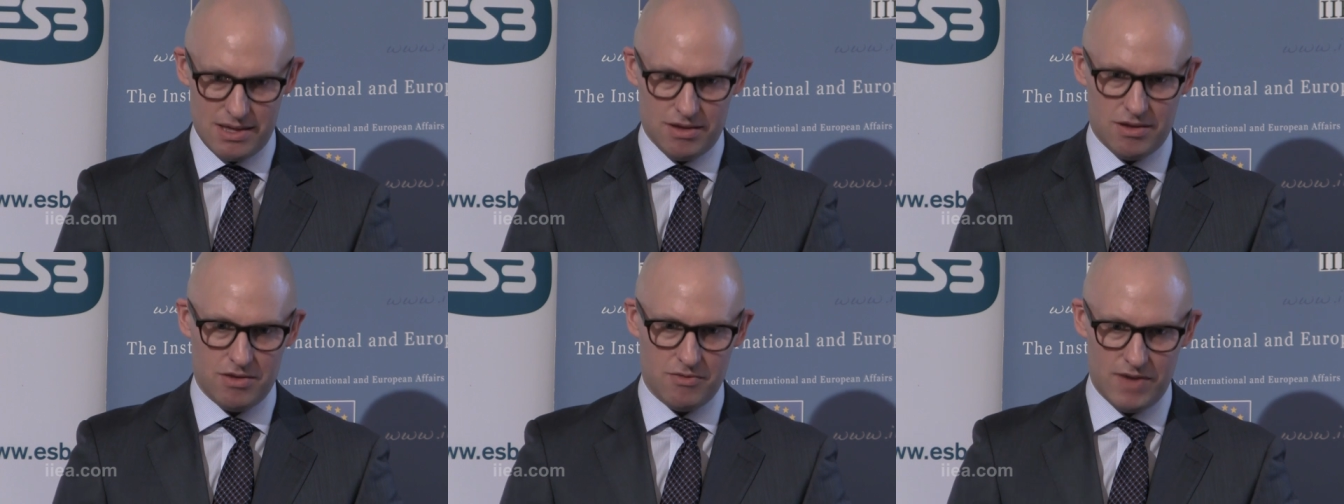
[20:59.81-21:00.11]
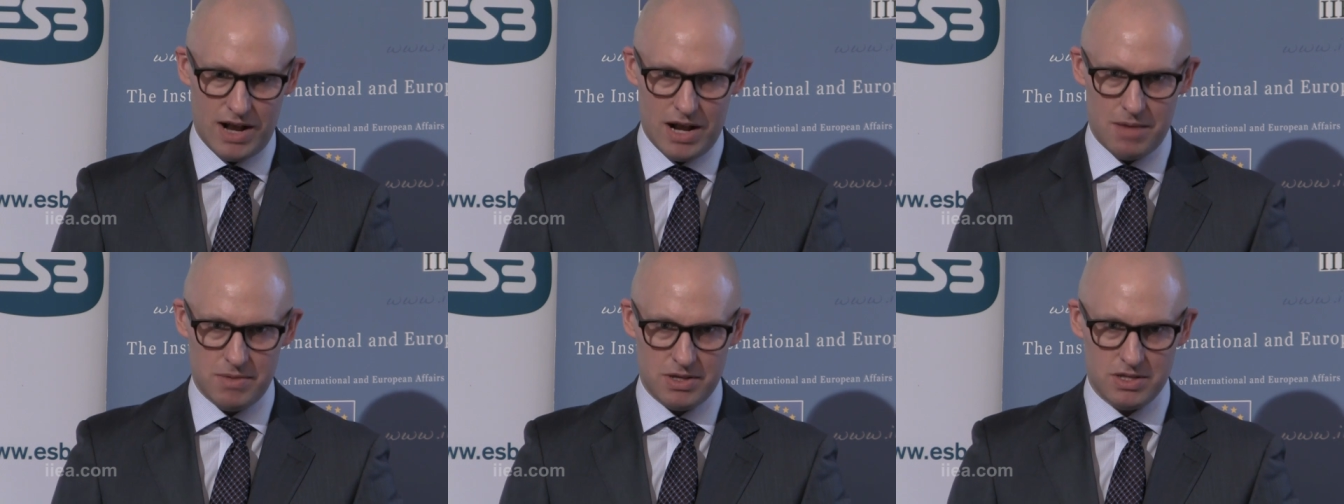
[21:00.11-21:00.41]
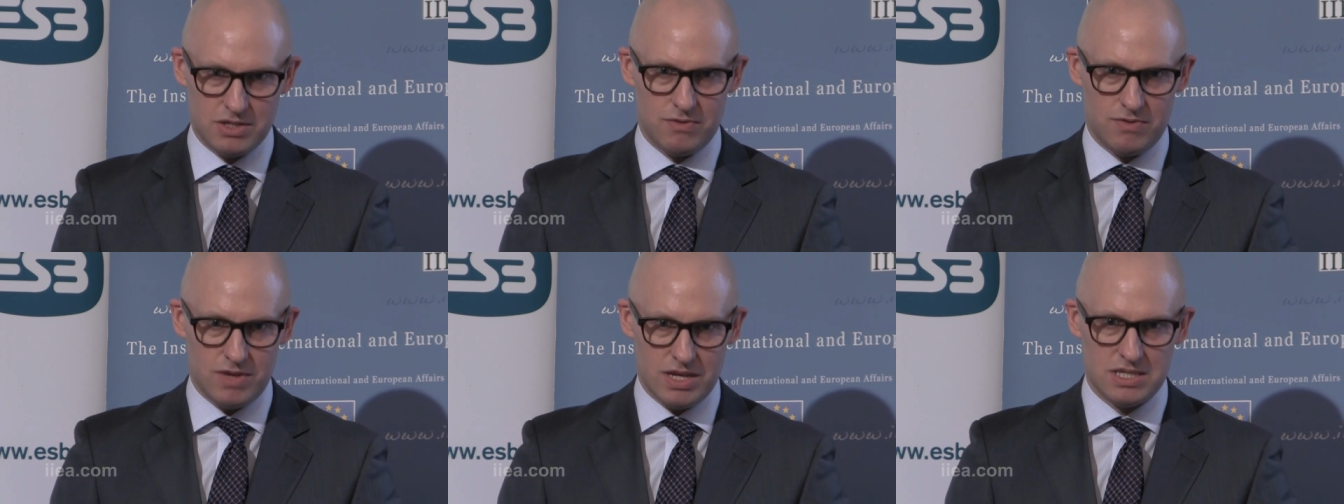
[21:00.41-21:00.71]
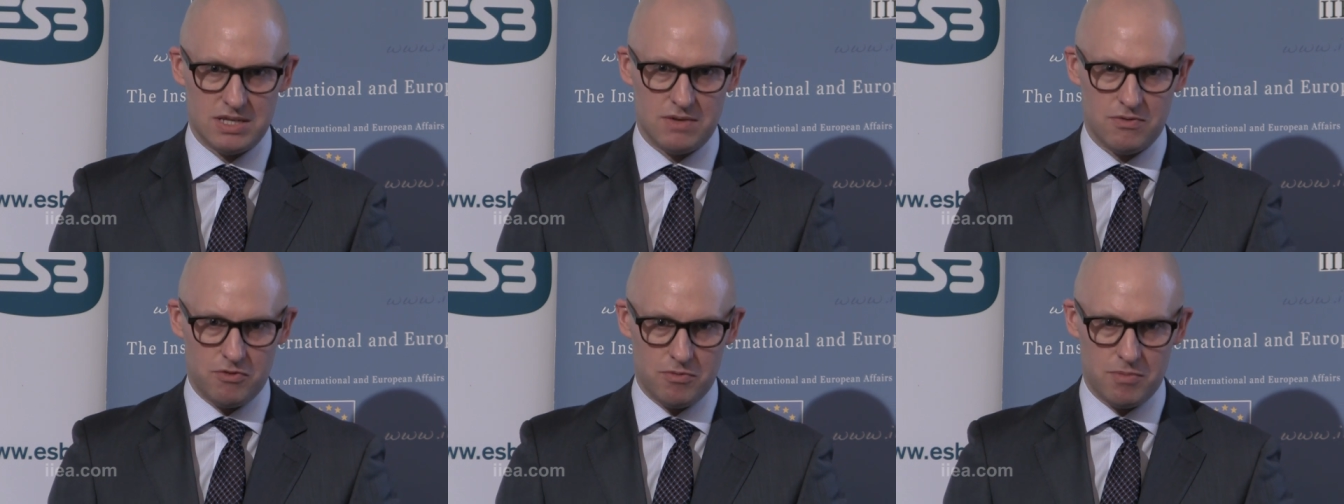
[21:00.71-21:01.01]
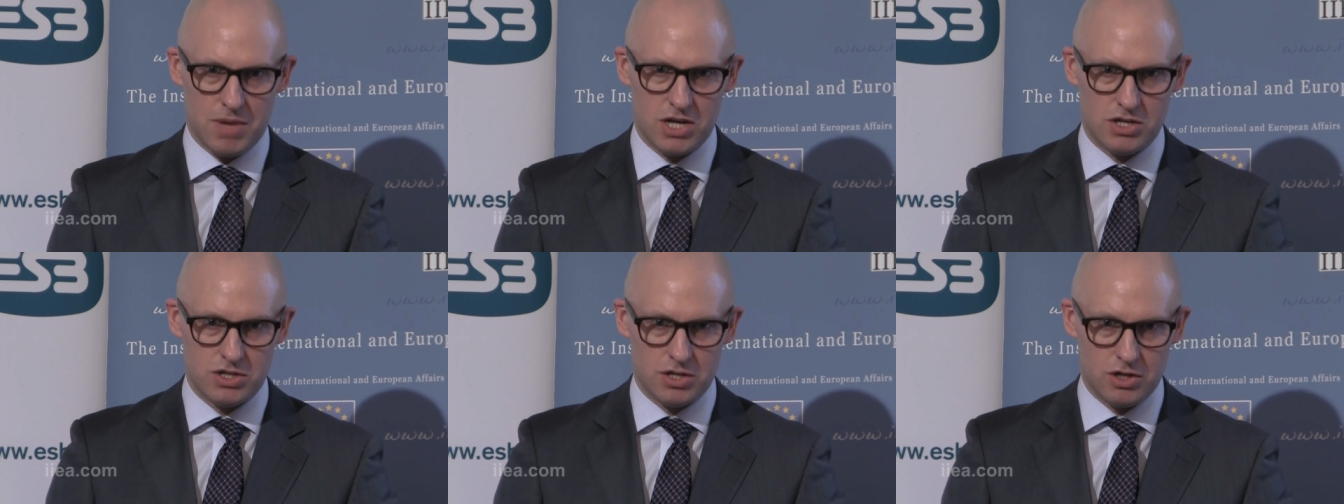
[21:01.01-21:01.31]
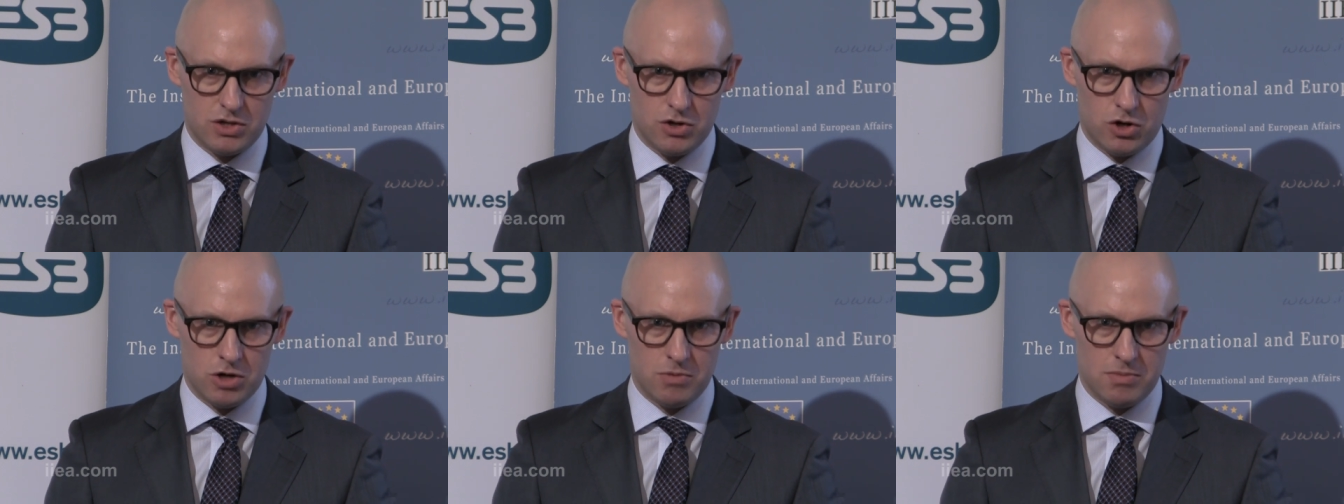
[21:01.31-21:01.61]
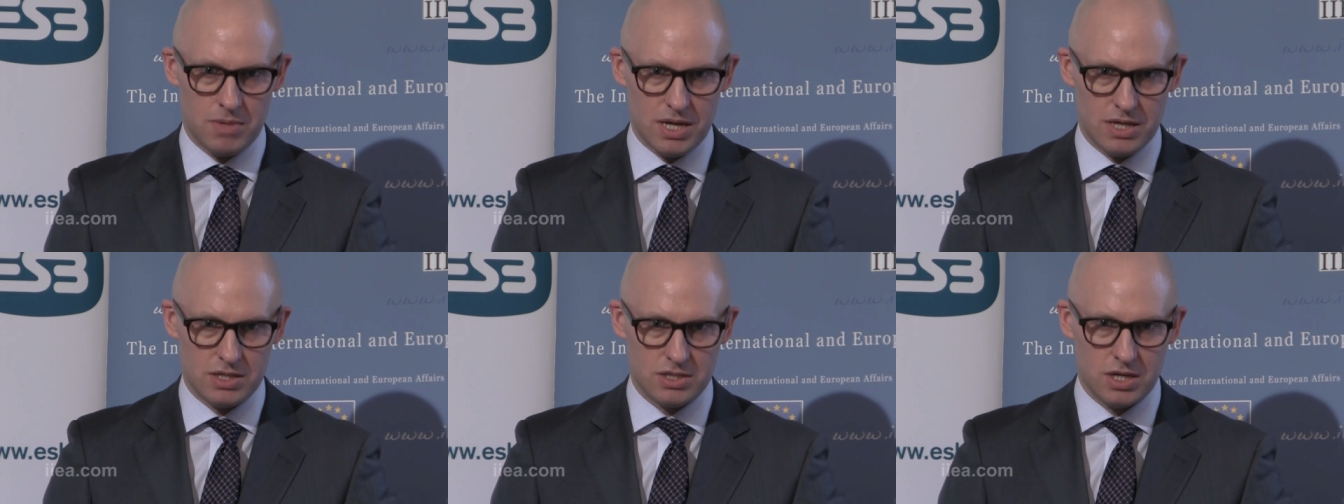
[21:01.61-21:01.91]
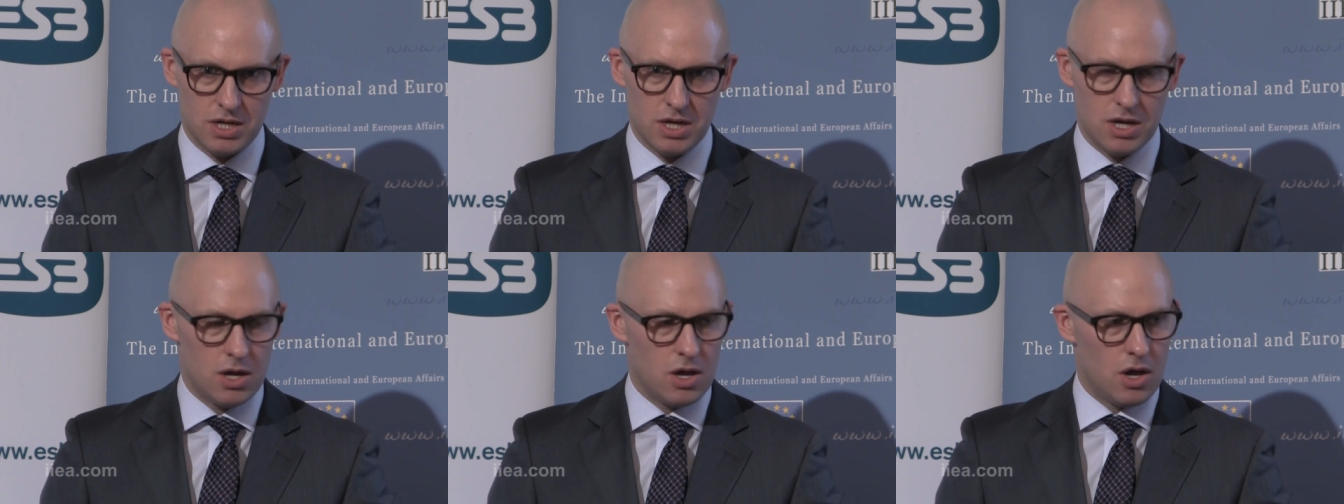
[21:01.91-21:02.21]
the development of these information economies,